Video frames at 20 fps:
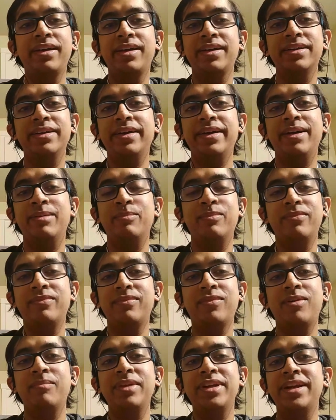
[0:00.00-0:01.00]

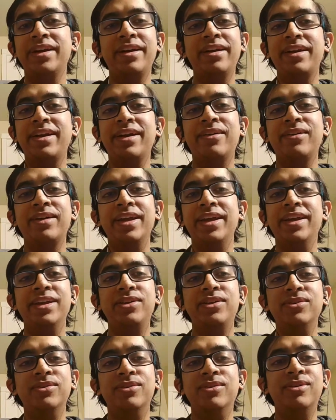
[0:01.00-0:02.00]
vomited it out
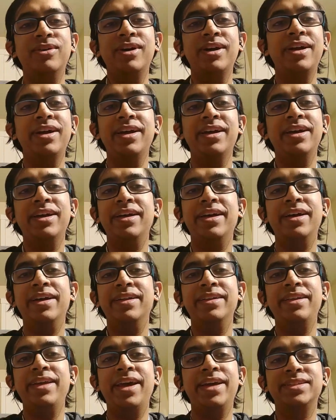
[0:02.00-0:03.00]
into
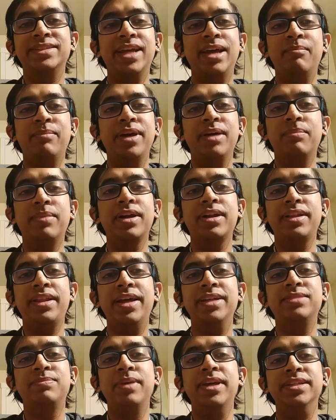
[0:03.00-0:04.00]
the exam paper.
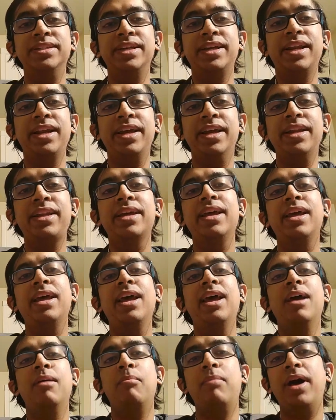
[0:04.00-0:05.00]
That's basically it.
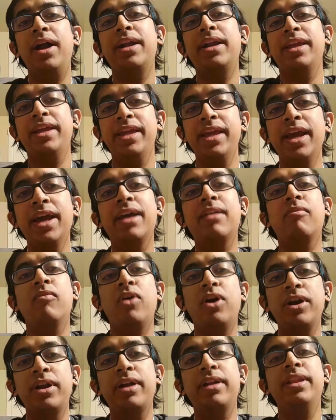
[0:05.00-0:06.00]
But here,
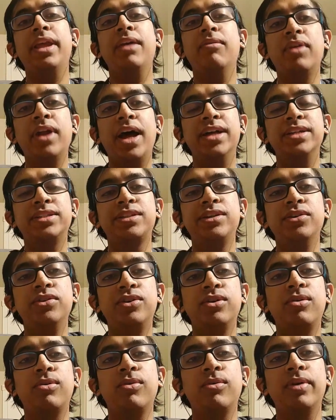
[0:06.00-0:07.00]
what they would ask you
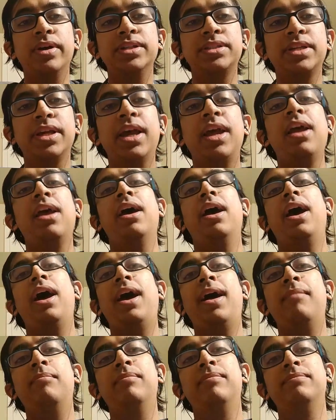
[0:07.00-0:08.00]
to do is,
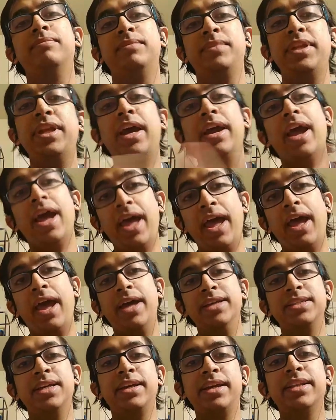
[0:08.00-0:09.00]
yeah,
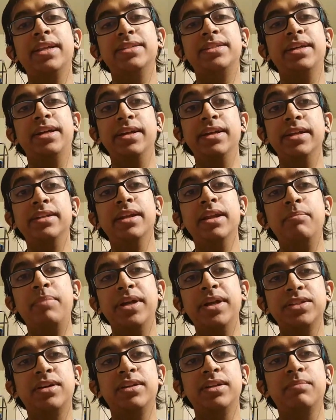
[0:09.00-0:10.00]
as Ankita said, it
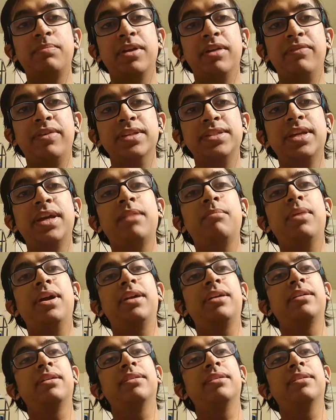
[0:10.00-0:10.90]
depends on the professor, but